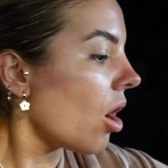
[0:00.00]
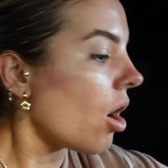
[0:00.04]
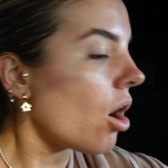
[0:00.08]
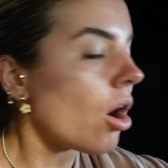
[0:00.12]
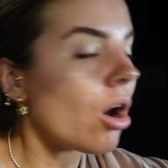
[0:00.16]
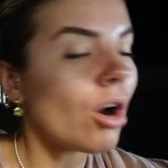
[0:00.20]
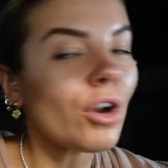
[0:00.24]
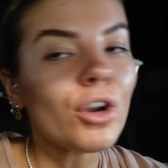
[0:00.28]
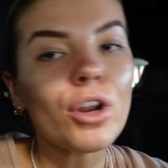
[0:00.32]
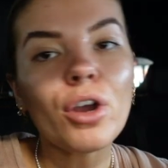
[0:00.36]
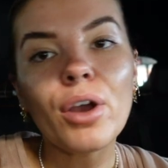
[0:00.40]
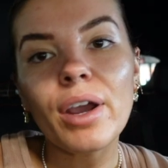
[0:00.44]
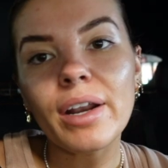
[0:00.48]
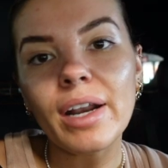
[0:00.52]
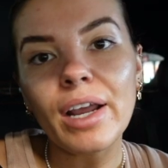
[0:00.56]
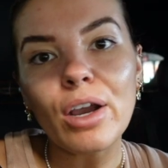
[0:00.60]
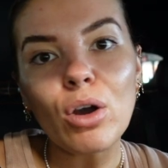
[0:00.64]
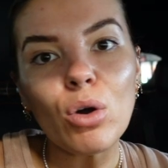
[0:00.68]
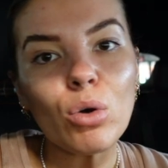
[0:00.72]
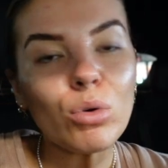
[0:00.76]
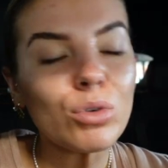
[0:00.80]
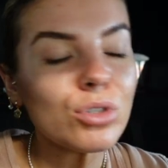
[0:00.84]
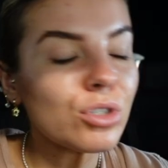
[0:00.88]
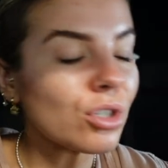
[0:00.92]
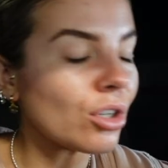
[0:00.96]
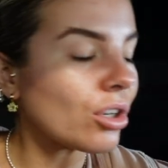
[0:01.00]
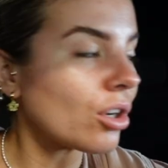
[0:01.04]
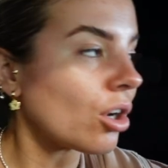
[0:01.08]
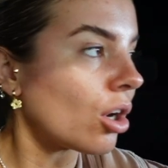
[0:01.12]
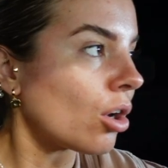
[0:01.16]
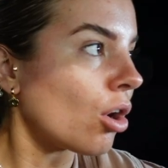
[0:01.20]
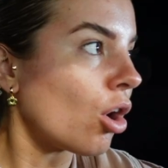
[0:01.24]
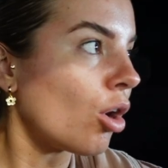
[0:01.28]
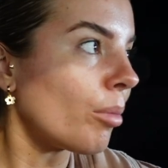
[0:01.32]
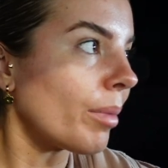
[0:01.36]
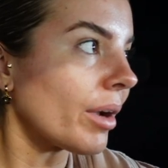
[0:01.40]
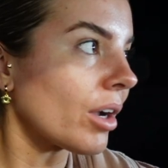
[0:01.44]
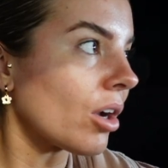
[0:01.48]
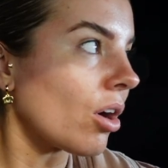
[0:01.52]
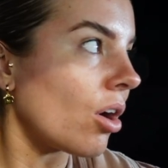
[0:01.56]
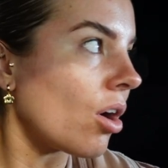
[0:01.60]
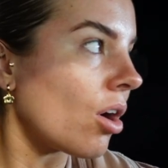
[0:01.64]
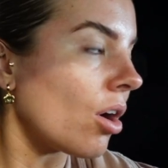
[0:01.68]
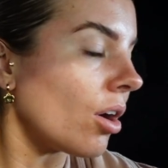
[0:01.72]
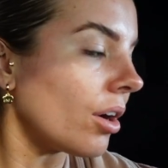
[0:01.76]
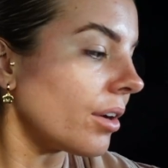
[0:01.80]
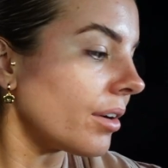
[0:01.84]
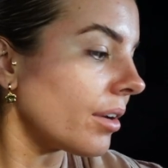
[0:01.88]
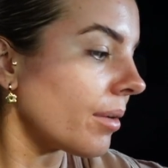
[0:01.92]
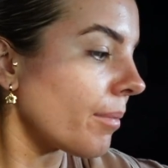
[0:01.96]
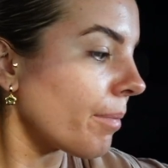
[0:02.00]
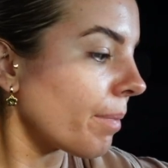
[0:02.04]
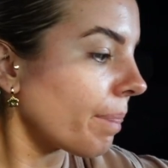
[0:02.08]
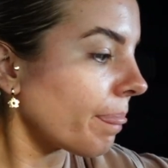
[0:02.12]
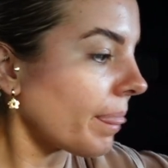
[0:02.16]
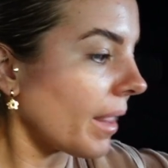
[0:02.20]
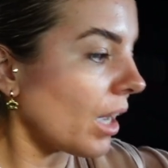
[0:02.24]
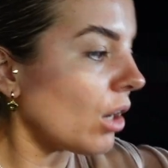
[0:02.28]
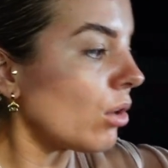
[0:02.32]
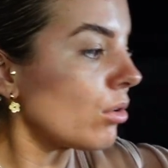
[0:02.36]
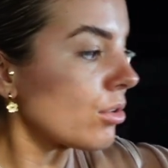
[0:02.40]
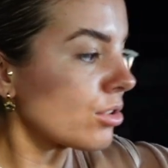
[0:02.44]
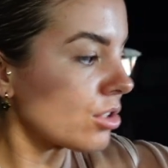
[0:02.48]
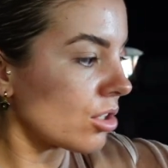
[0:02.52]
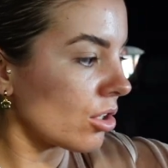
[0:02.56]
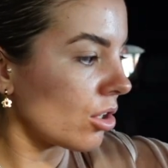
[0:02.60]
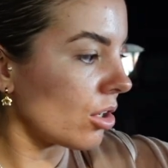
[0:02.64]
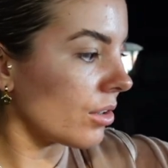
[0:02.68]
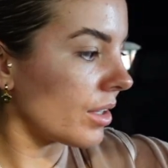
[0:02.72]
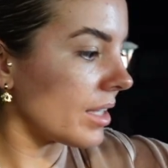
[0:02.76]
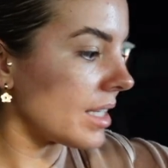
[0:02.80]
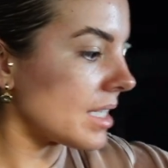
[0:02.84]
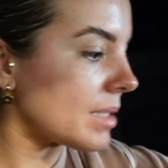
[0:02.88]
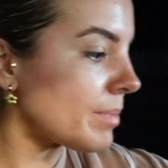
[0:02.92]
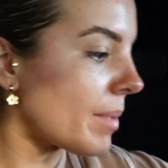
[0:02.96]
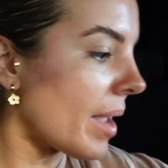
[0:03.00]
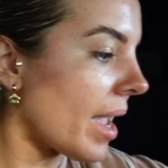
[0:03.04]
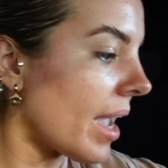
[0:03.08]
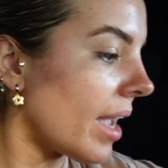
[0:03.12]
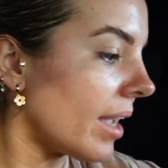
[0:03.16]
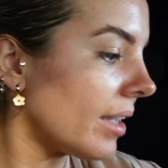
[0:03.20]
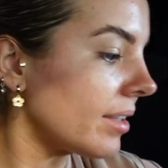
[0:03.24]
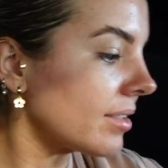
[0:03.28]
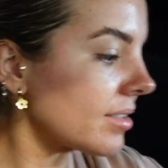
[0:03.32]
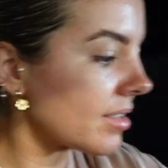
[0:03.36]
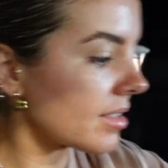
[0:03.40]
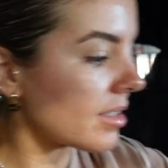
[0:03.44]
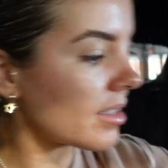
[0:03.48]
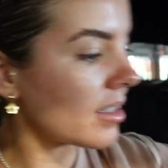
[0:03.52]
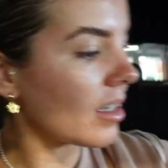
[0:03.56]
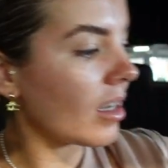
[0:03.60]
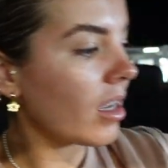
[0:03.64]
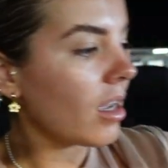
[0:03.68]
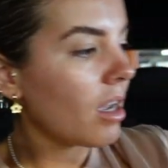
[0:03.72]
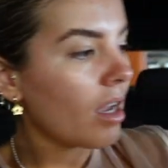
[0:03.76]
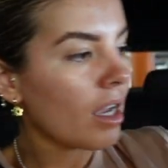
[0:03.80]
Oh no, and I also got, oh my God, I also got these pants.